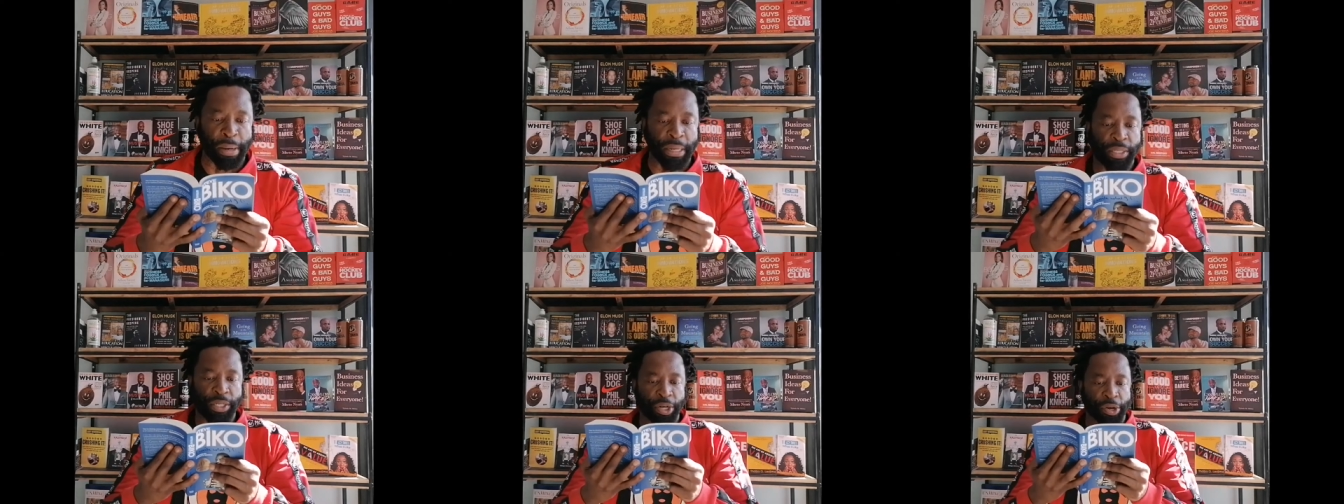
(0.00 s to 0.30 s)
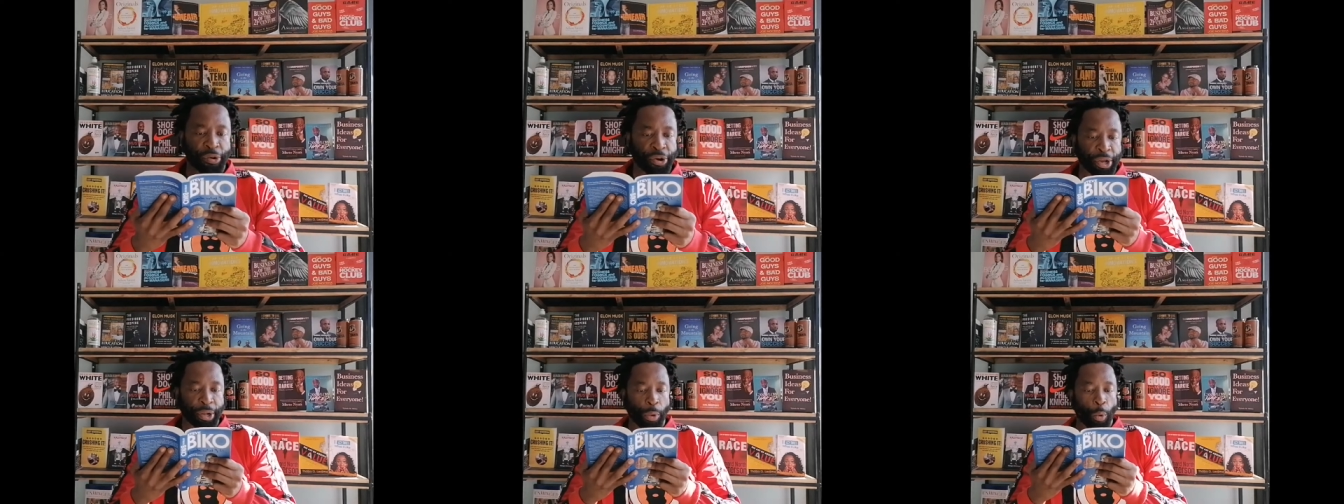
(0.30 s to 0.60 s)

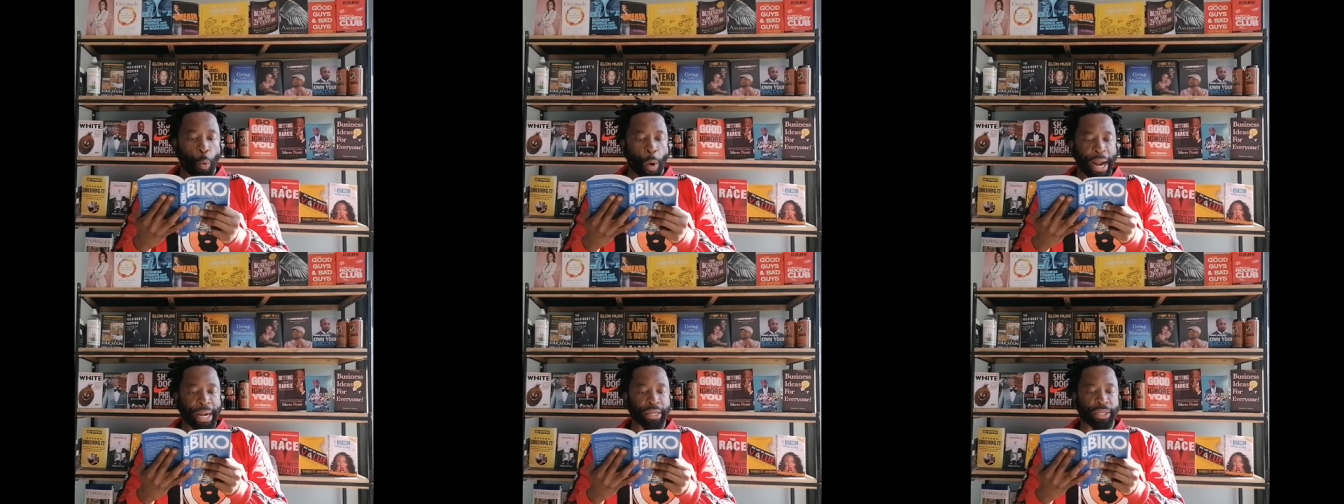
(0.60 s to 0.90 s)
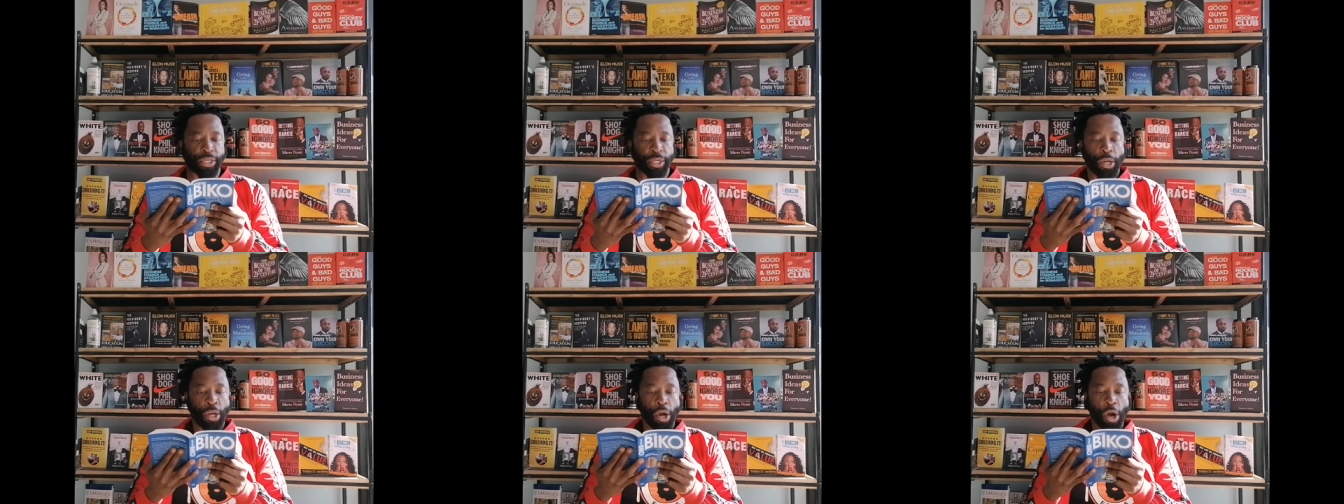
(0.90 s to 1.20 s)
material
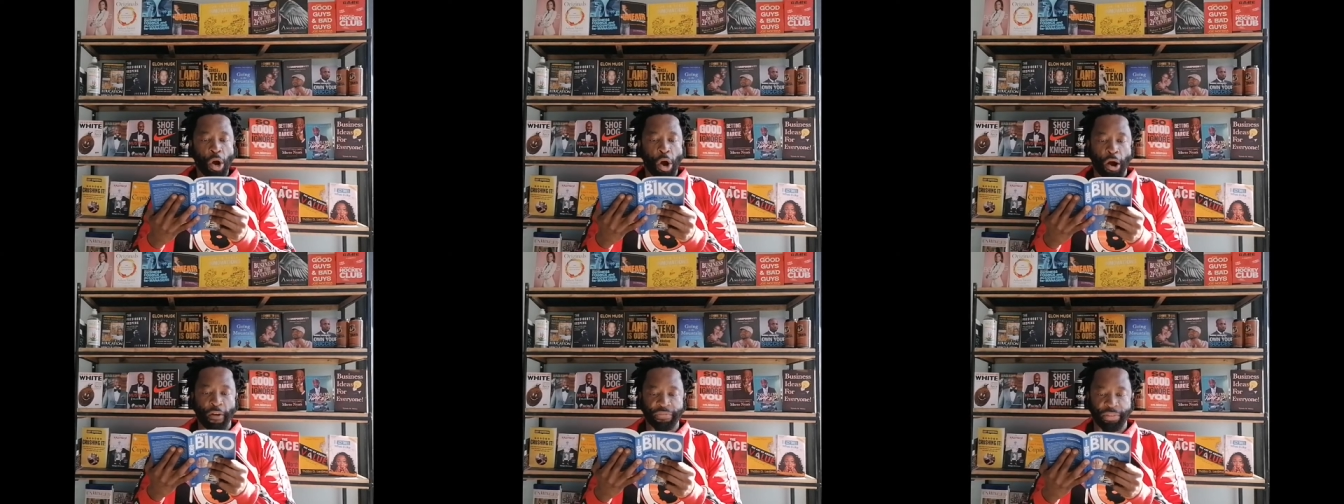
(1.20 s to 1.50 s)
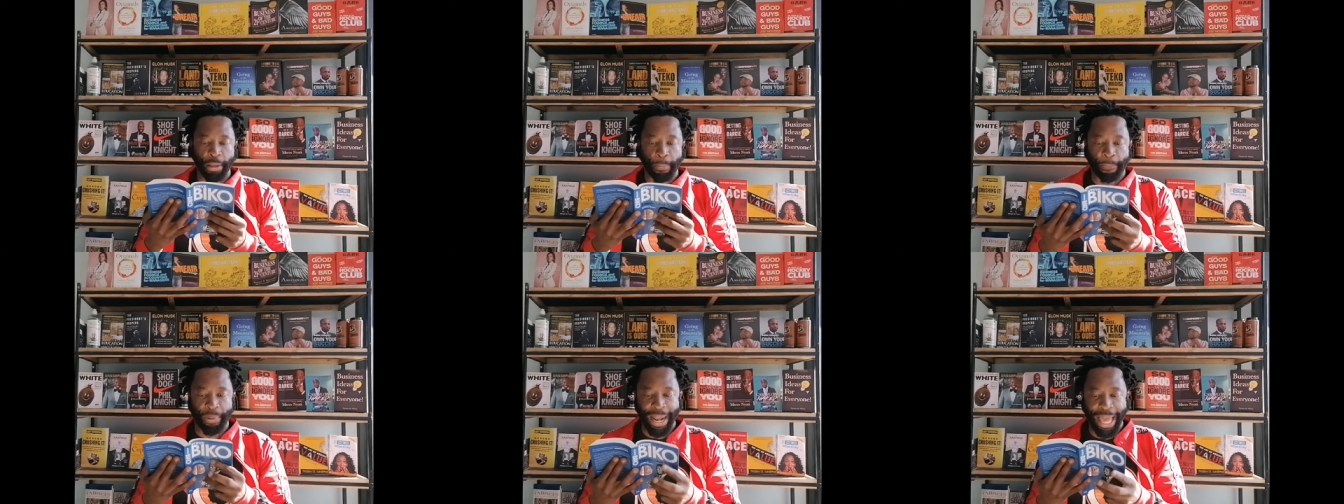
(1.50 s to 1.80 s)
want of
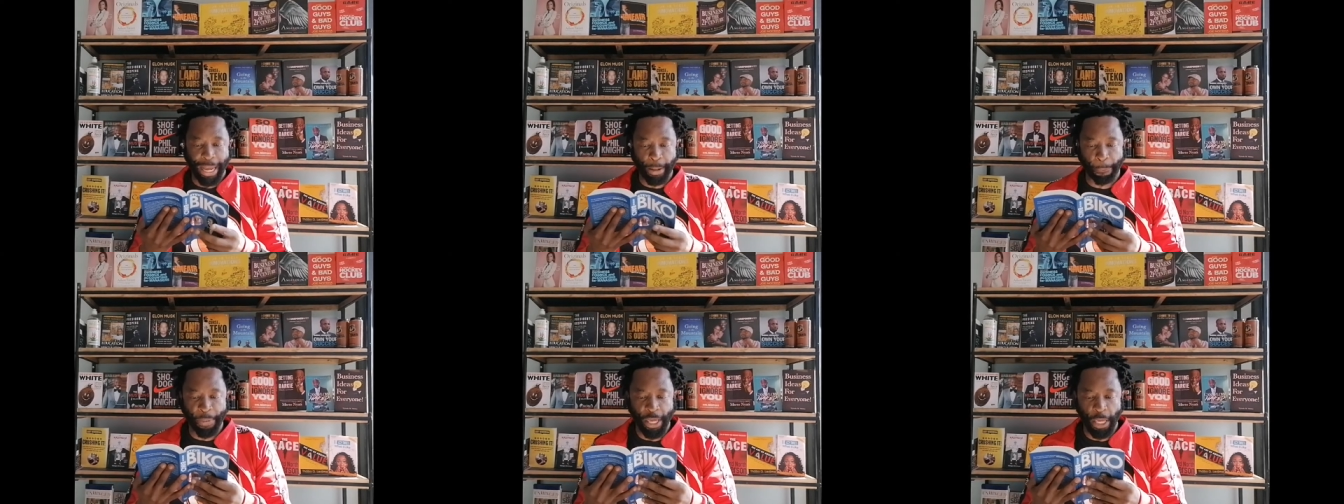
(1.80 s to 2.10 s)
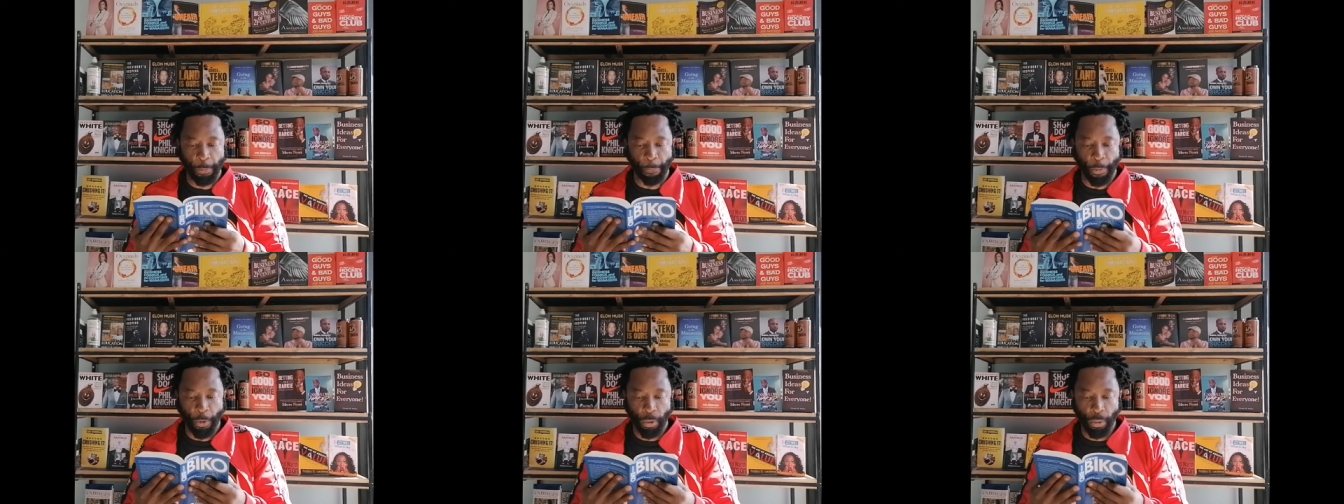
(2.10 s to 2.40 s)
the black
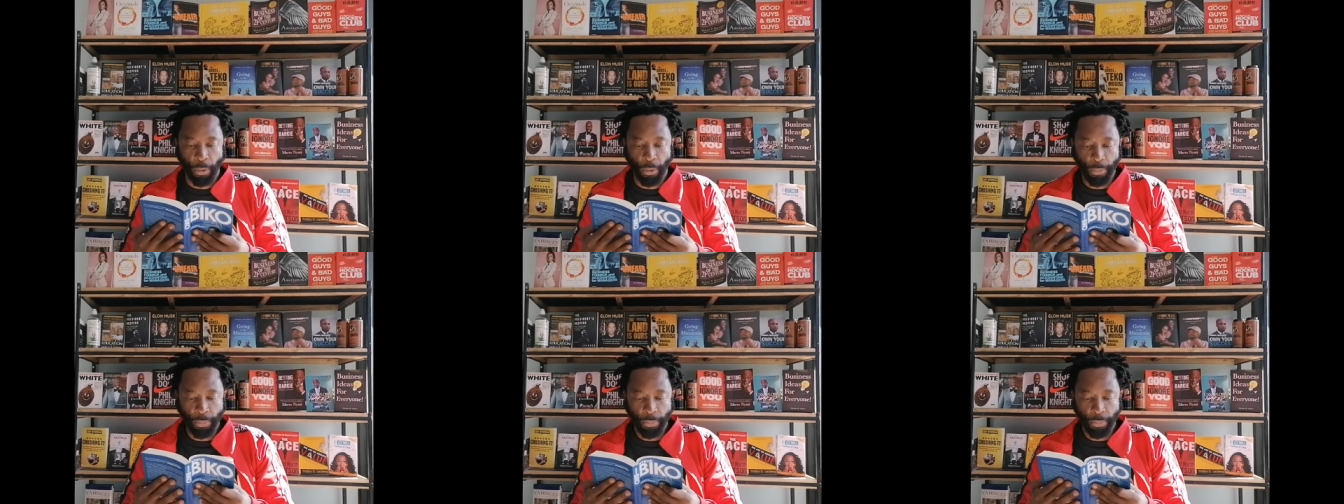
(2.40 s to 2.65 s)
people.